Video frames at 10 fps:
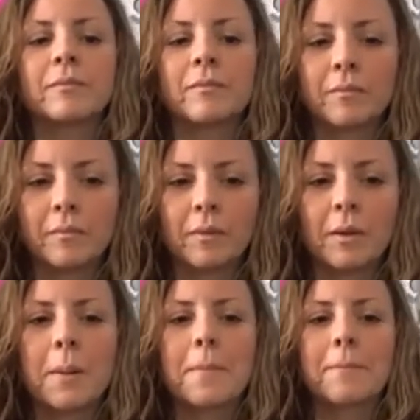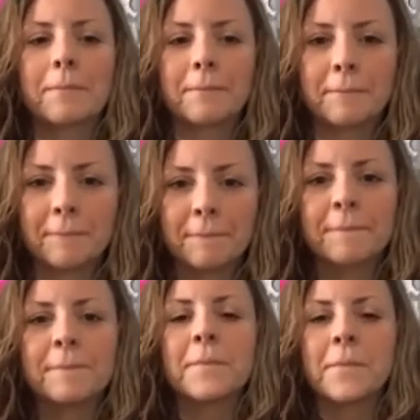
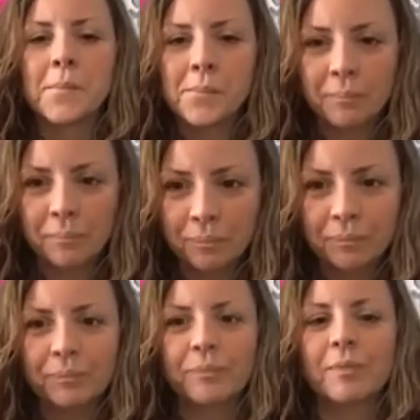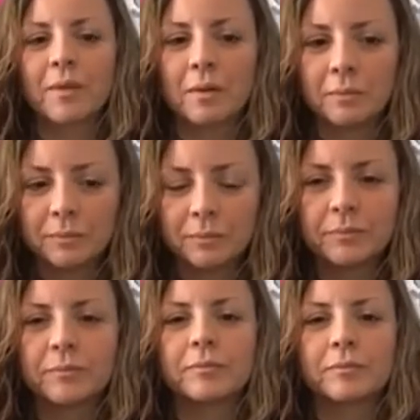
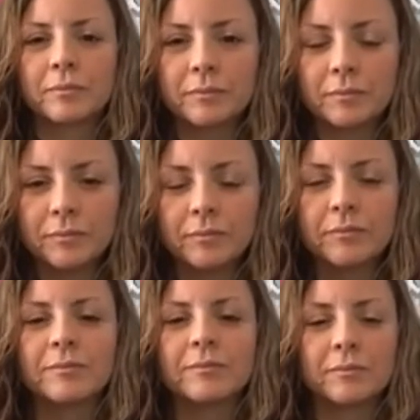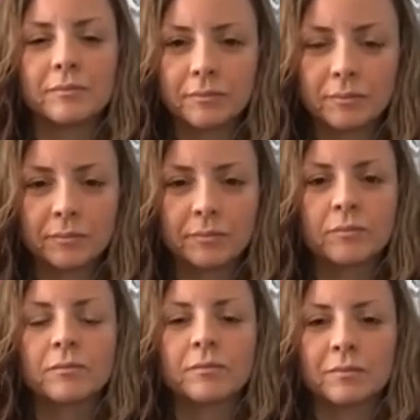
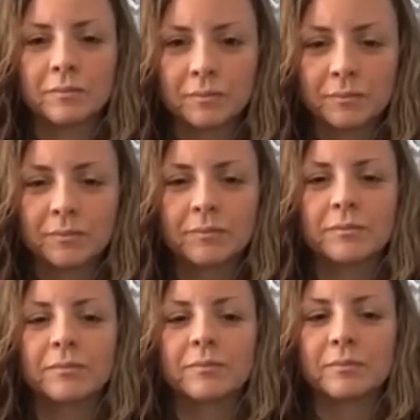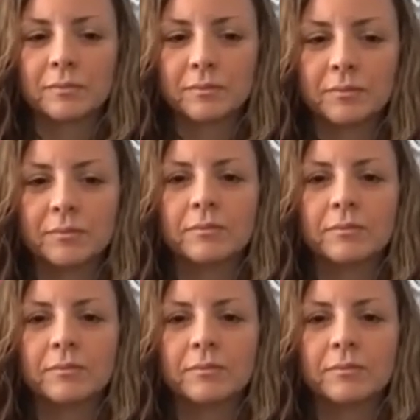The person shown says nothing.